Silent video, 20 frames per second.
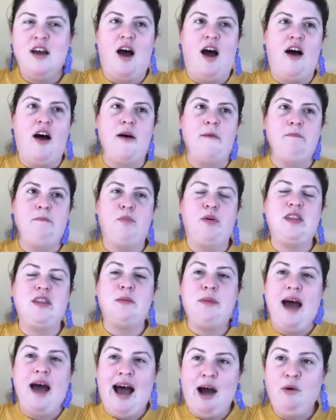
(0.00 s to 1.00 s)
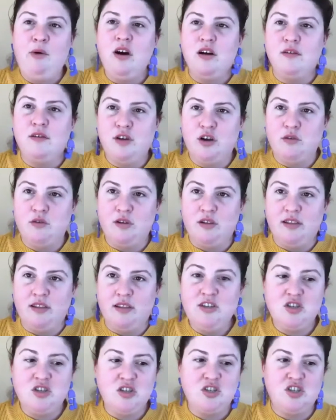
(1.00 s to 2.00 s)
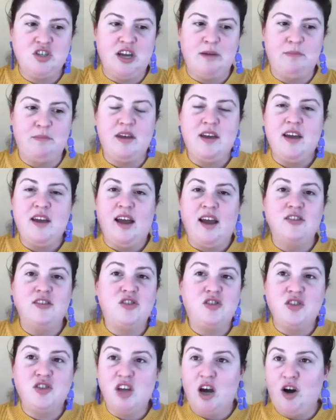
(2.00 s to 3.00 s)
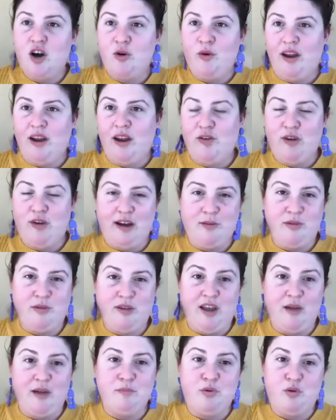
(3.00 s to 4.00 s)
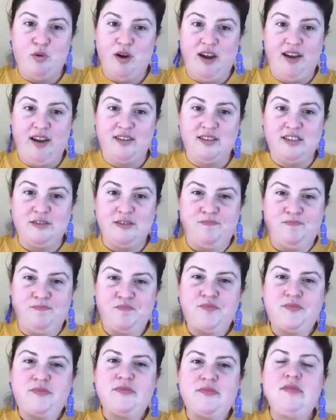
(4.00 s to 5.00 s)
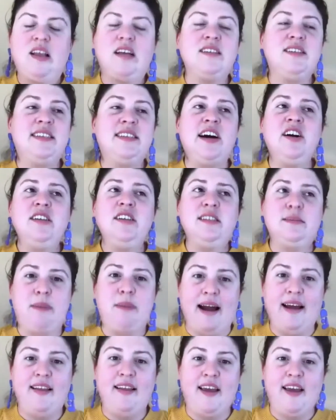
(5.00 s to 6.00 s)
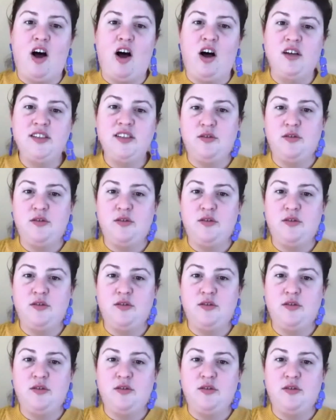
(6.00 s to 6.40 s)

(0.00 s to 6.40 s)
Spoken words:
But the power of your relationship is so incredibly important. Sarah Smiley also